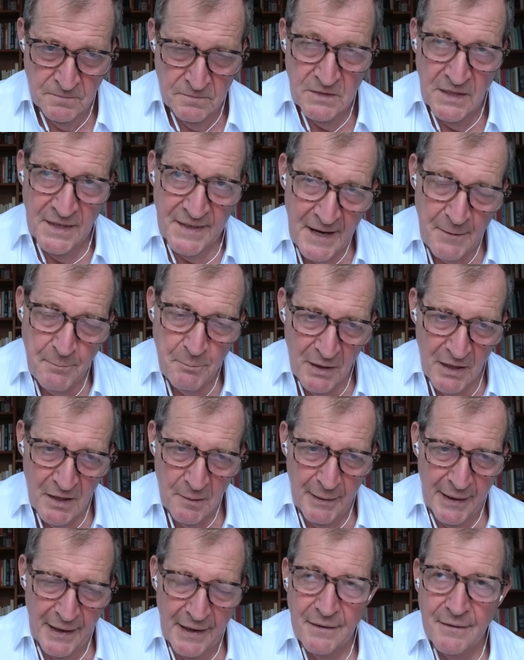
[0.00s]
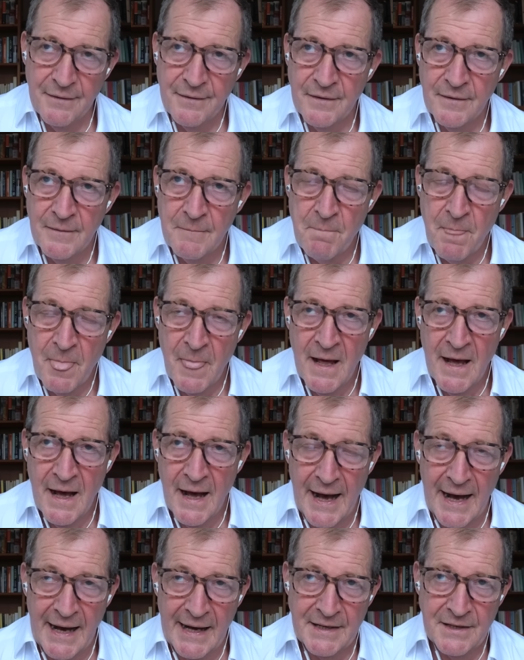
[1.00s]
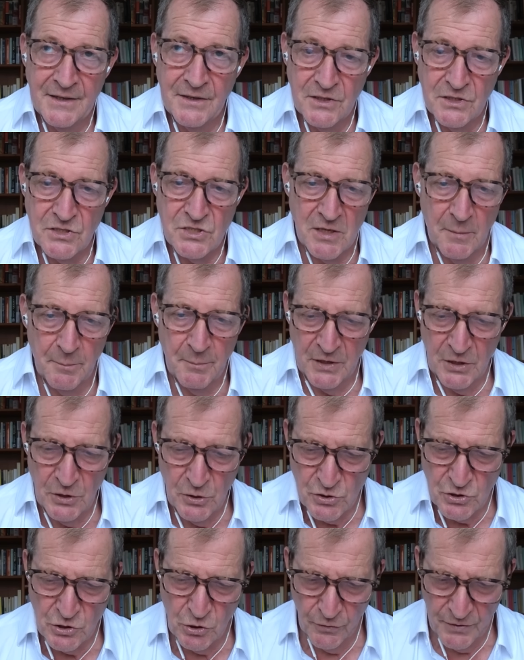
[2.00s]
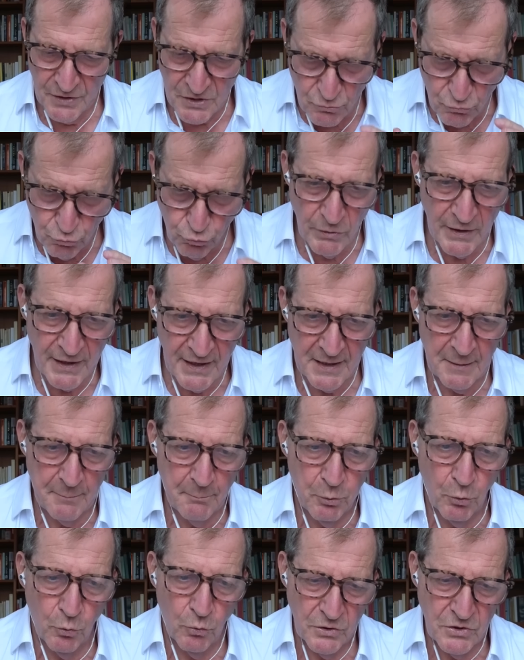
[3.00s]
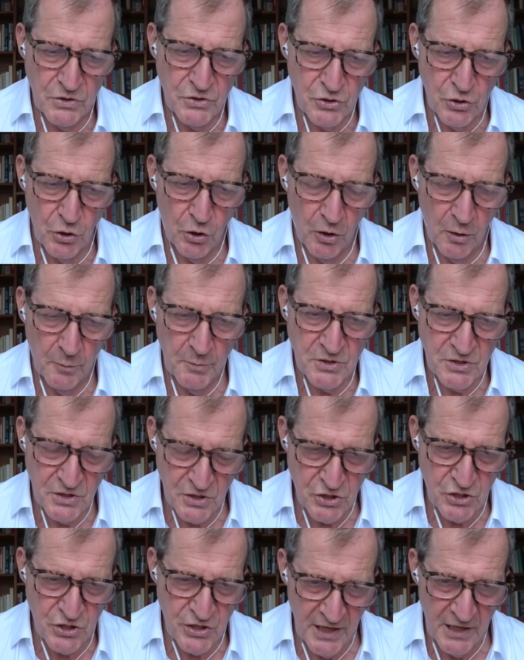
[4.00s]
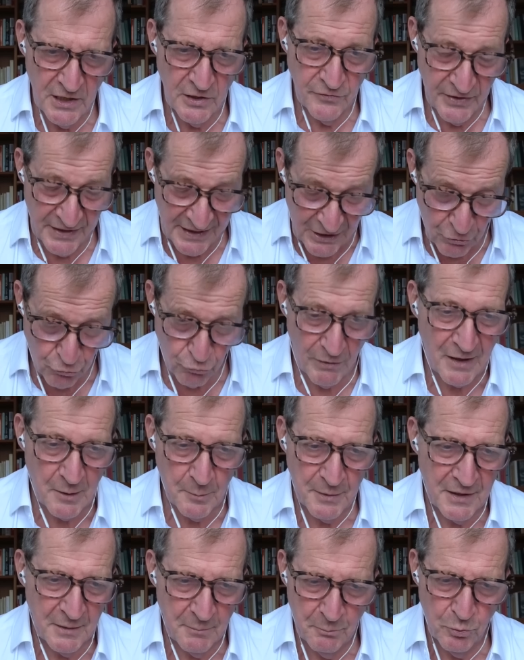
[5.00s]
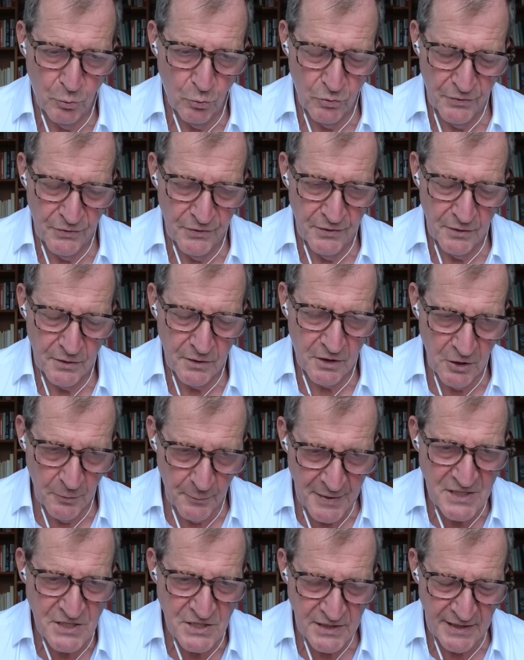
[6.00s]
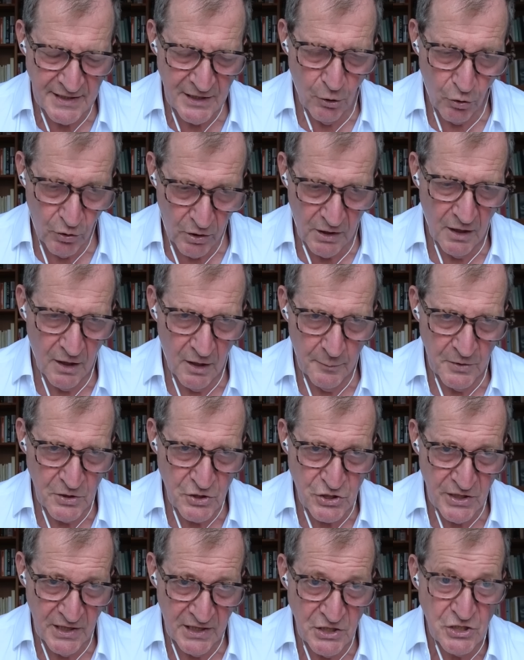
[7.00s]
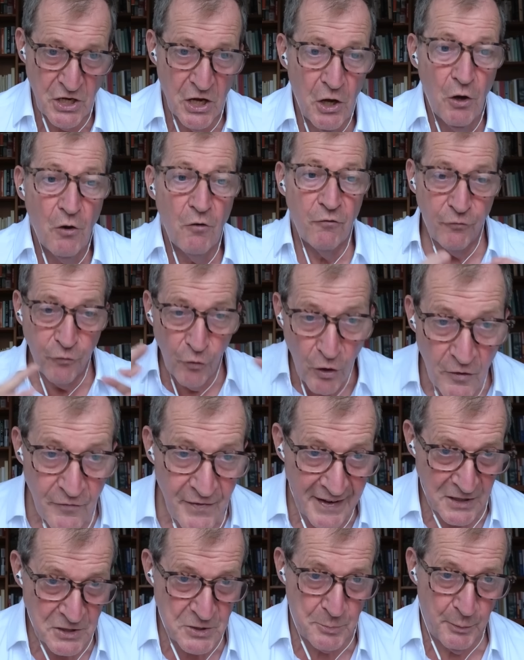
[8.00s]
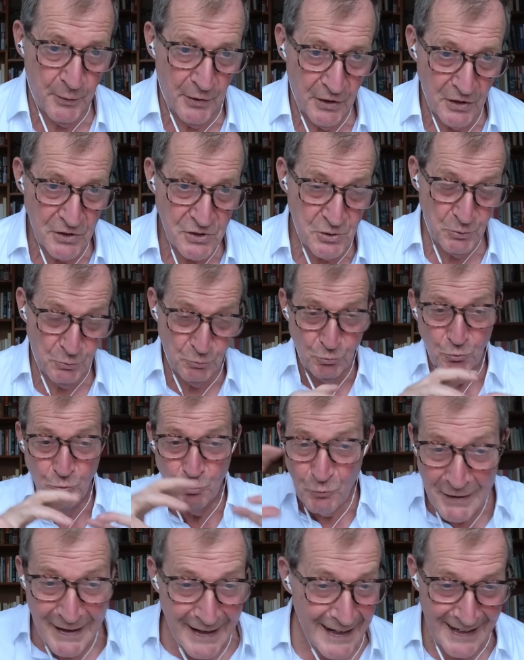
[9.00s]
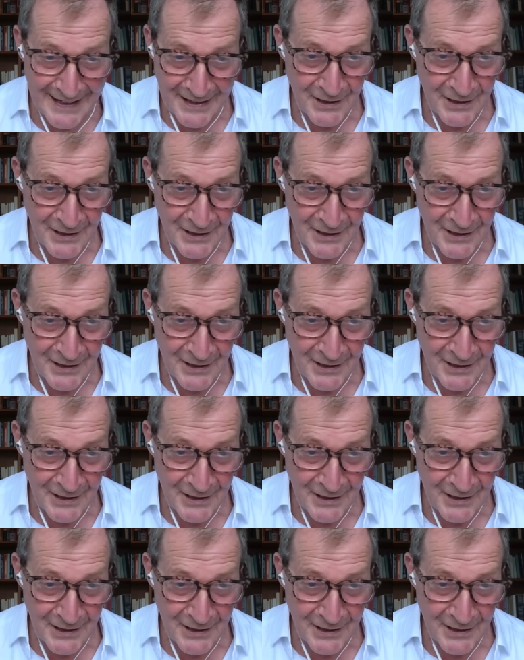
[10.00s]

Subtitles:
an Ed Miliband, and somebody who's got this really important job as the chair of an incredibly important committee on climate change, full of experts who really